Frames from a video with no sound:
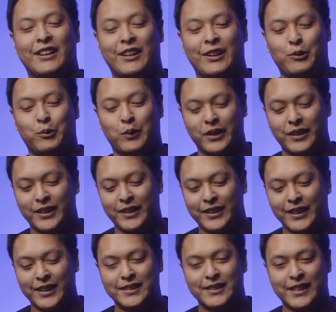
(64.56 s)
one of the
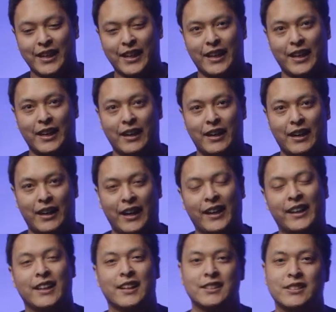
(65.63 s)
things that I
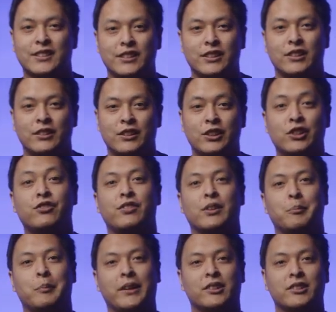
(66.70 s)
guess new
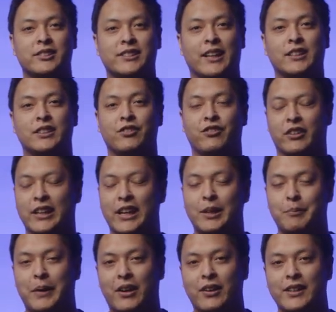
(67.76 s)
filmmakers tend to forget
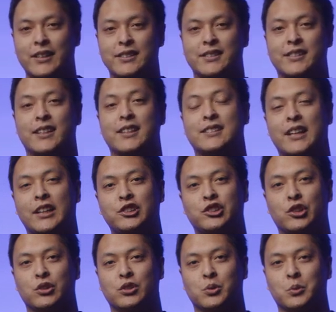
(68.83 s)
about is the
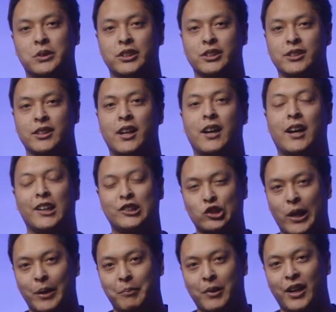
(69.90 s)
essentials, which is a
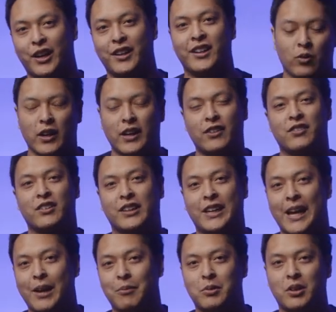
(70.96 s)
tripod. Whatever
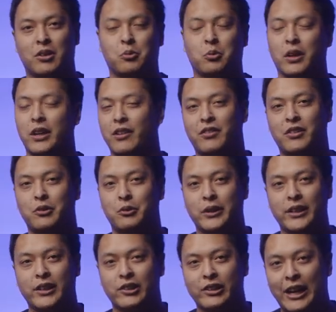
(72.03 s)
camera, whatever
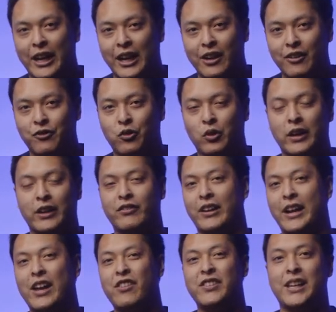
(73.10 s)
rig you have, whatever
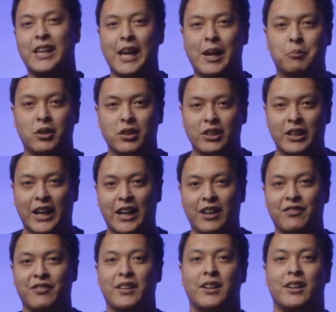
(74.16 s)
heavy camera you
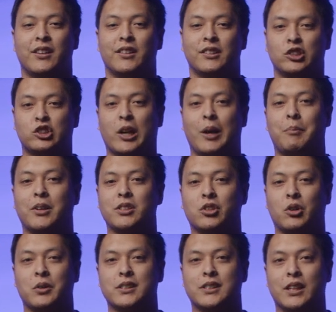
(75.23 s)
have, the tripod's
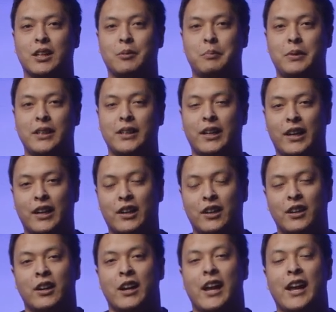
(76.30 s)
always gonna be there.
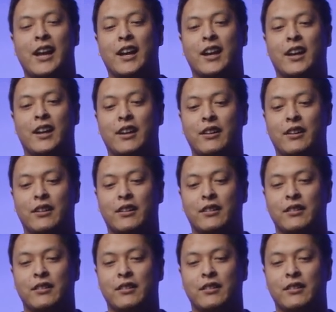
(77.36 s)
And